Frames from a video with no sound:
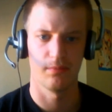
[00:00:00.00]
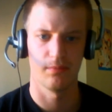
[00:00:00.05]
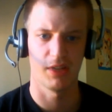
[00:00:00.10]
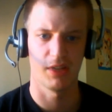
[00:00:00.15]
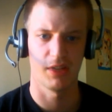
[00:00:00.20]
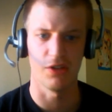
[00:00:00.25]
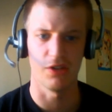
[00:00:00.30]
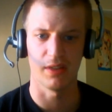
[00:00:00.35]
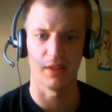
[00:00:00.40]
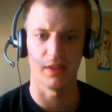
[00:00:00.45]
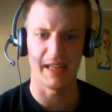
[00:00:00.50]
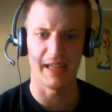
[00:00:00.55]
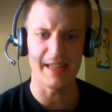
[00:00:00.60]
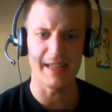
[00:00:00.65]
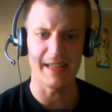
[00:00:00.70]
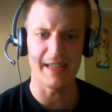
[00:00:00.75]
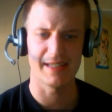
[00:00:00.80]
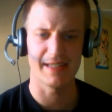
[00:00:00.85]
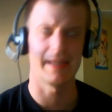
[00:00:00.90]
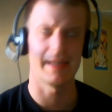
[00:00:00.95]
Can you at
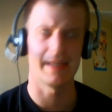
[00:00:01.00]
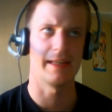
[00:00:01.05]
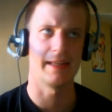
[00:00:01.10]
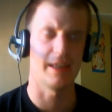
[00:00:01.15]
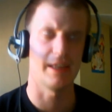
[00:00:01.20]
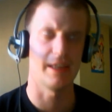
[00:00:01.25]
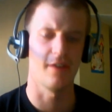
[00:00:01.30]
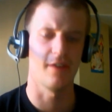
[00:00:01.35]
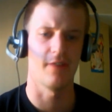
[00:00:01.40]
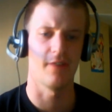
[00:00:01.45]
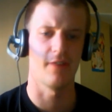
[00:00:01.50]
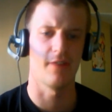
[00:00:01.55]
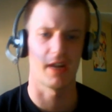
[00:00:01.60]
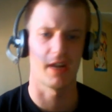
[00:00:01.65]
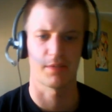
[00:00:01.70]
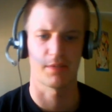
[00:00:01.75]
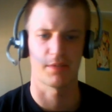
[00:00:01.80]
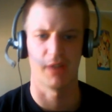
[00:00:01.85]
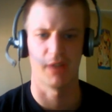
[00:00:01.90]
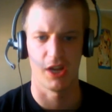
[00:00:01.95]
least give an
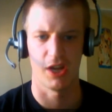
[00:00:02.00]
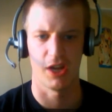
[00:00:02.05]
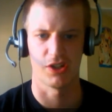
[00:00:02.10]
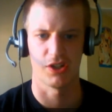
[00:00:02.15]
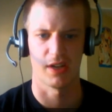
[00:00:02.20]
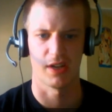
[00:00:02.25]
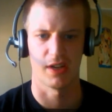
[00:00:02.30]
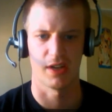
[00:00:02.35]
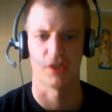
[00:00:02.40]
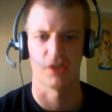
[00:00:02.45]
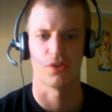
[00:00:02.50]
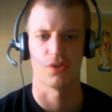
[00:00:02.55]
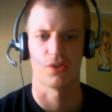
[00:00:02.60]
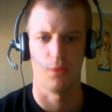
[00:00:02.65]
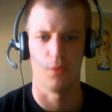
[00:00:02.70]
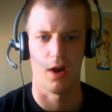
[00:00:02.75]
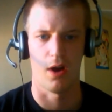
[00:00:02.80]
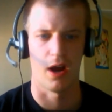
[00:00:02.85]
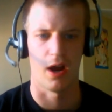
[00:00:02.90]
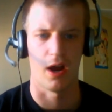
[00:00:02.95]
explanation as to
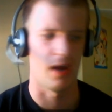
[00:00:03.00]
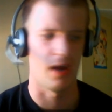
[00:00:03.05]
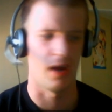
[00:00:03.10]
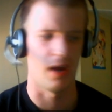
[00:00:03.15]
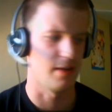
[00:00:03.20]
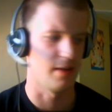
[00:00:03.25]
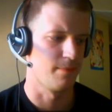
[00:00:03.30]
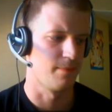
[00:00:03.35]
why